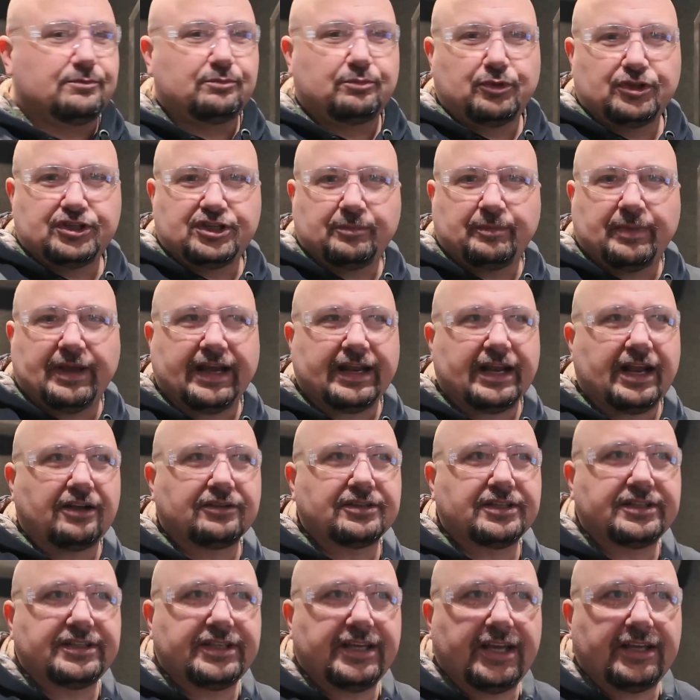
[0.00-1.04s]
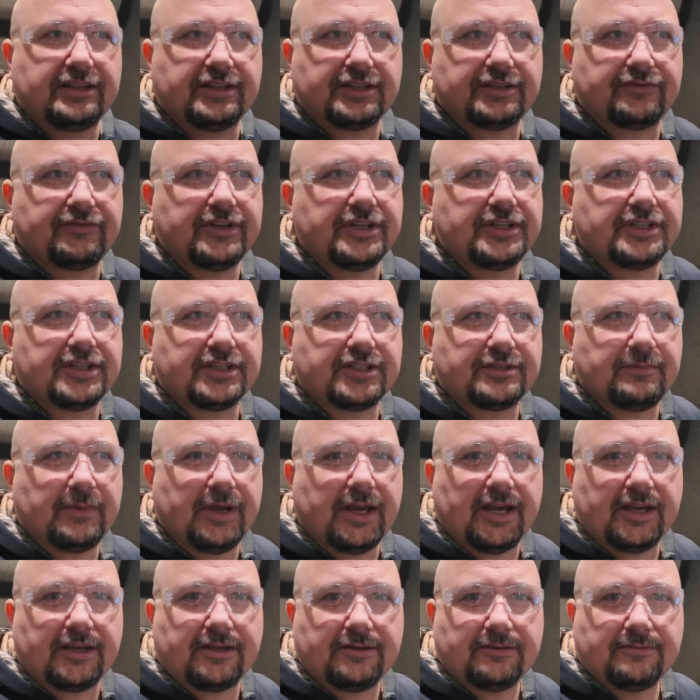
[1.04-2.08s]
Push it back out to 10. Let's finish this
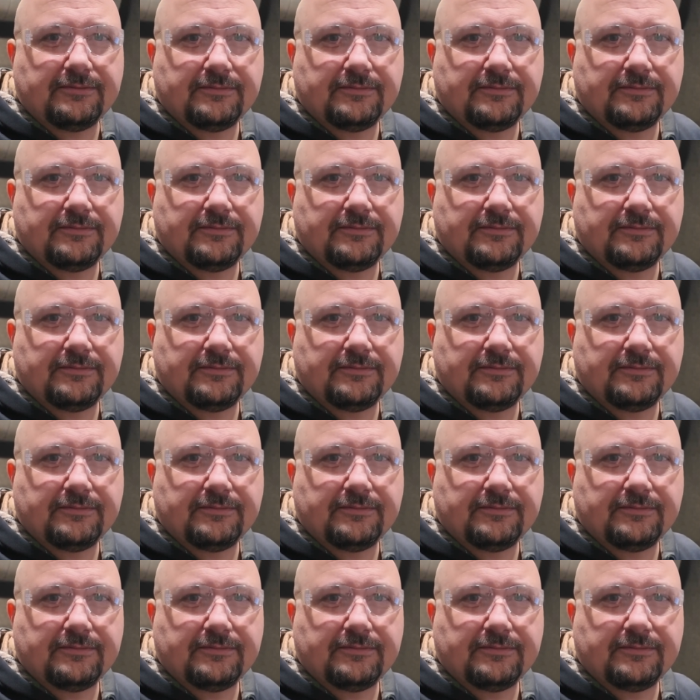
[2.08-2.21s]
mag.